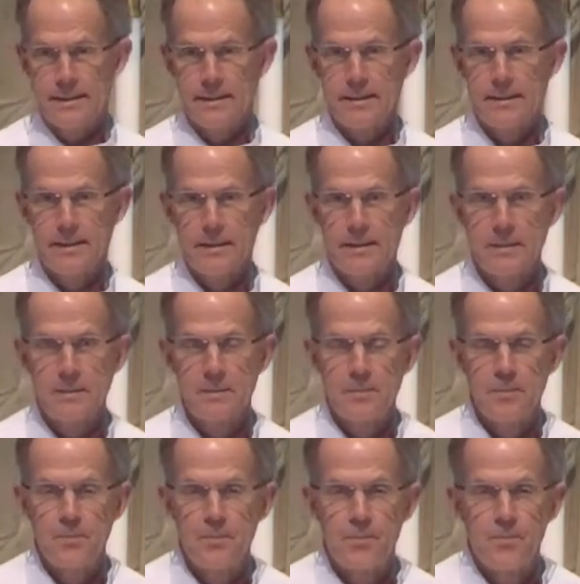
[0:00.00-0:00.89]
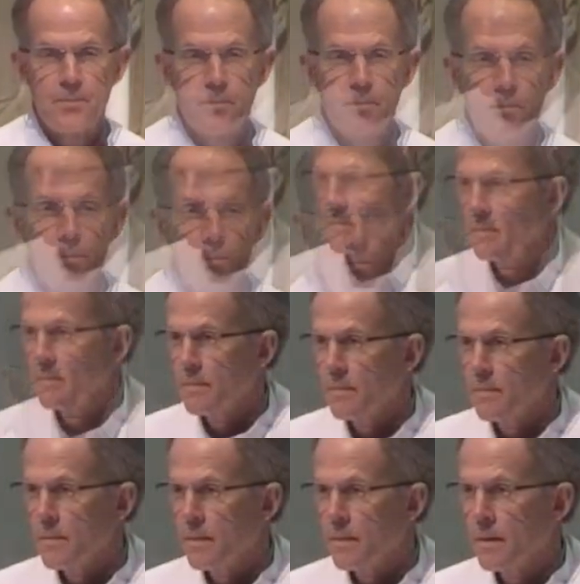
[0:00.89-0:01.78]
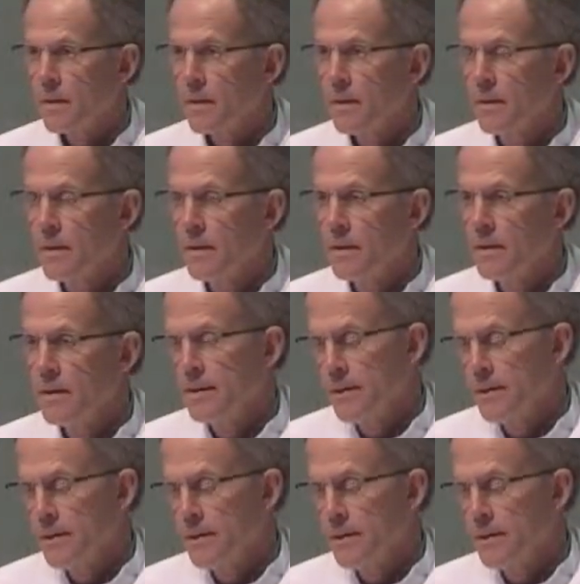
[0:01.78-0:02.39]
No one is speaking in this clip.